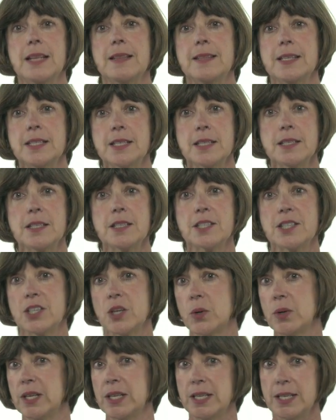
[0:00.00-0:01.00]
This is a
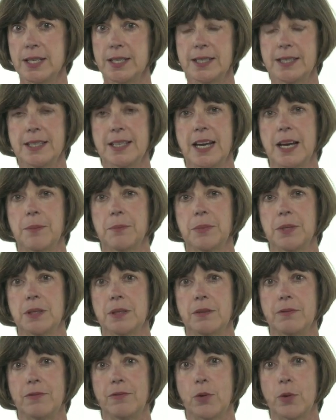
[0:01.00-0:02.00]
Sony ECM
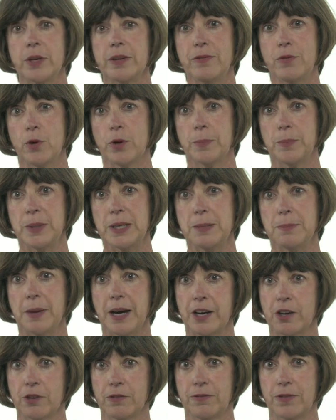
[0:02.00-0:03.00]
44B
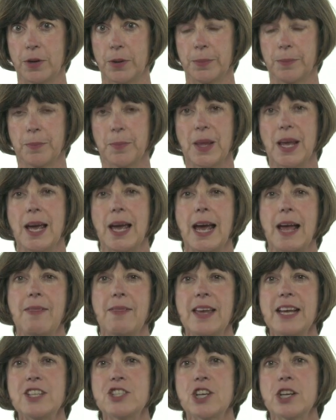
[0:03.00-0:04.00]
microphone,
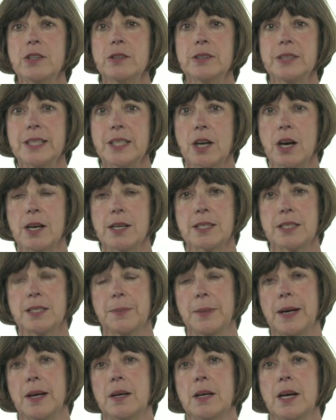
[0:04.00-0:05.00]
and they generally cost
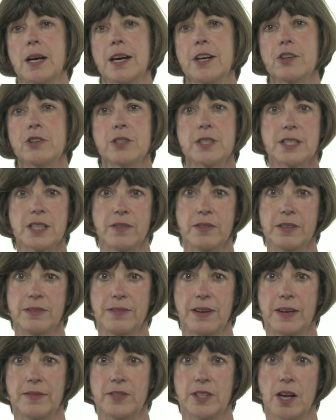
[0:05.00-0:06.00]
about
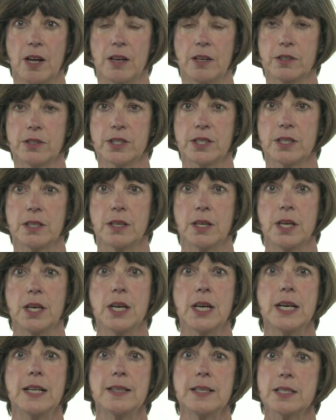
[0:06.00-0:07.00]
$175.
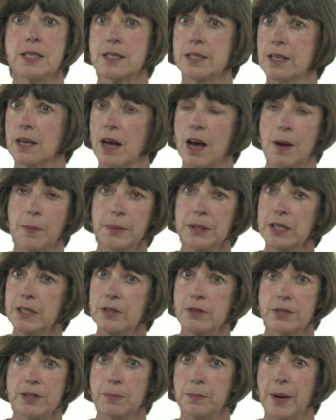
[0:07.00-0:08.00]
This is a commonly
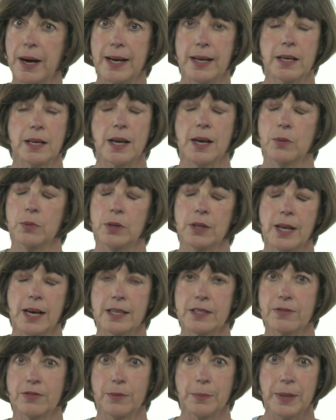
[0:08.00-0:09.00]
used mic and will
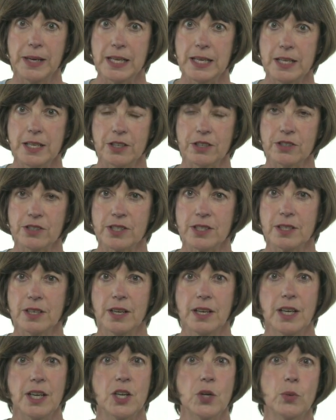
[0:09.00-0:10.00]
last for many years.
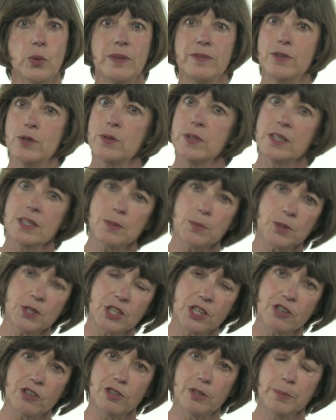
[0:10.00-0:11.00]
We've used this
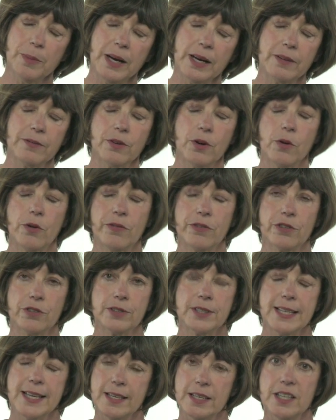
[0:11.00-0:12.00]
particular mic for over
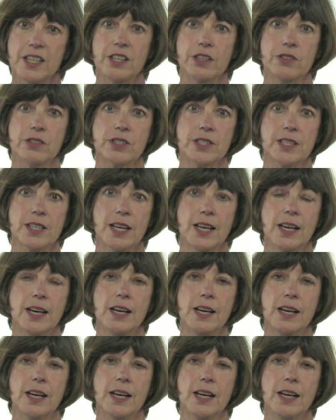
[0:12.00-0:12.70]
10 years.